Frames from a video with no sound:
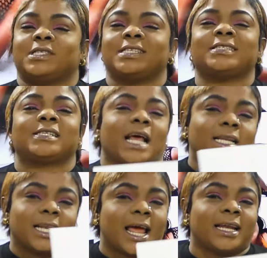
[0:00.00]

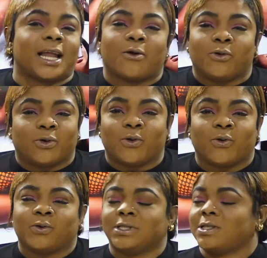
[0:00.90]

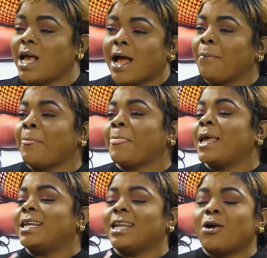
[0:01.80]

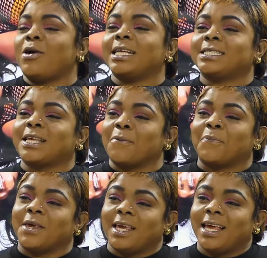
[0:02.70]
Now it's KP.
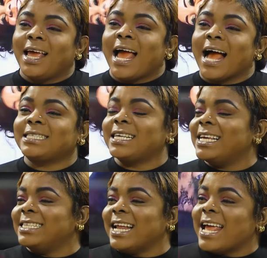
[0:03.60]
As the end,
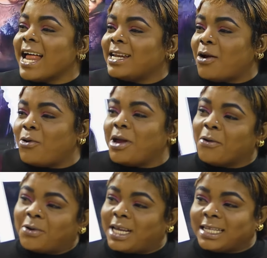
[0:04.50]
I narrow your
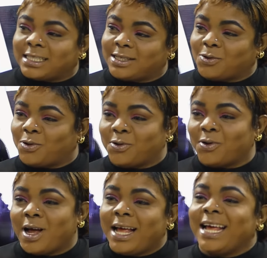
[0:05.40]
own.
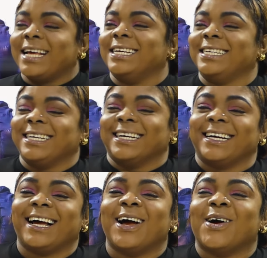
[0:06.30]

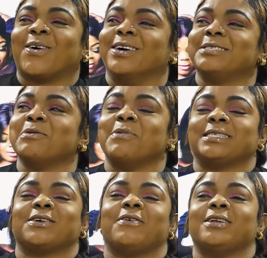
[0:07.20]
Because me
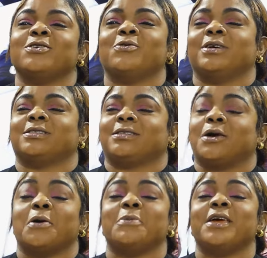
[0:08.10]
myself, I don't know what to tell
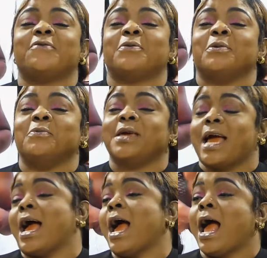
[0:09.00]
me. If it be me,
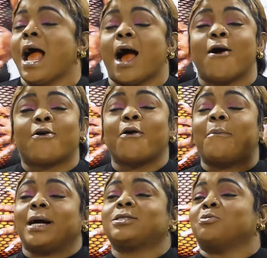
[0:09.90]
I'll go
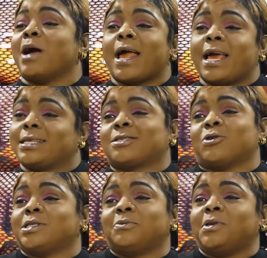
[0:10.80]
back to my ex. Because
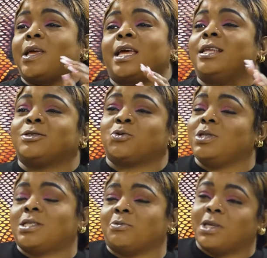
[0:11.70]
if there, he'll sweet
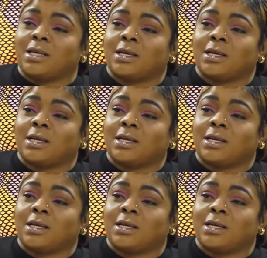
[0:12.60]
me.